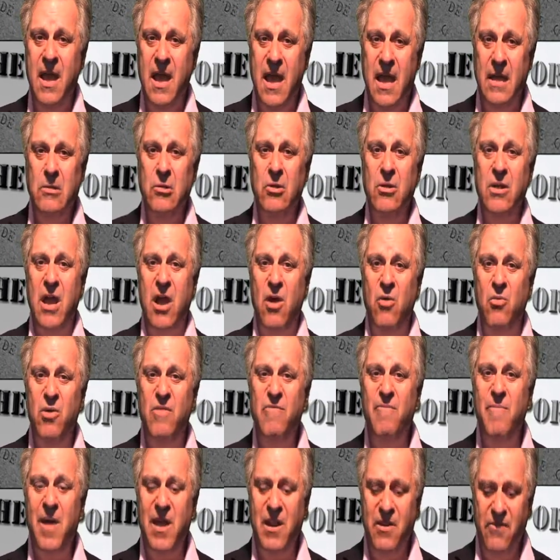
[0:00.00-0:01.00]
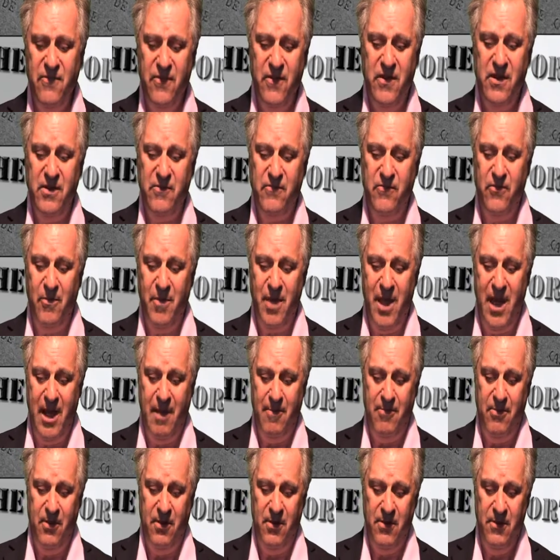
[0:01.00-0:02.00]
and look how we benefited from
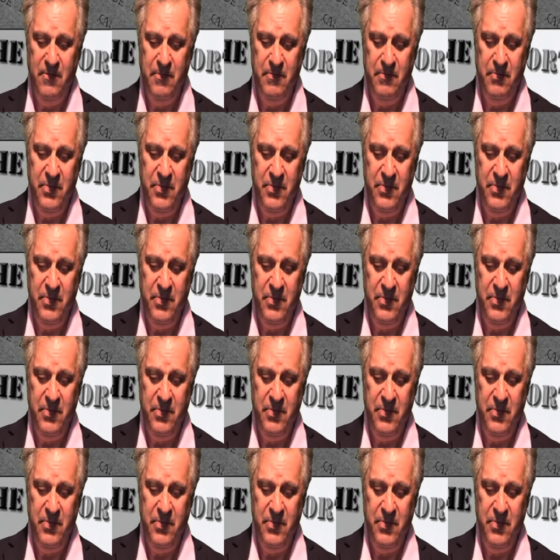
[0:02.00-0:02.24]
Apple.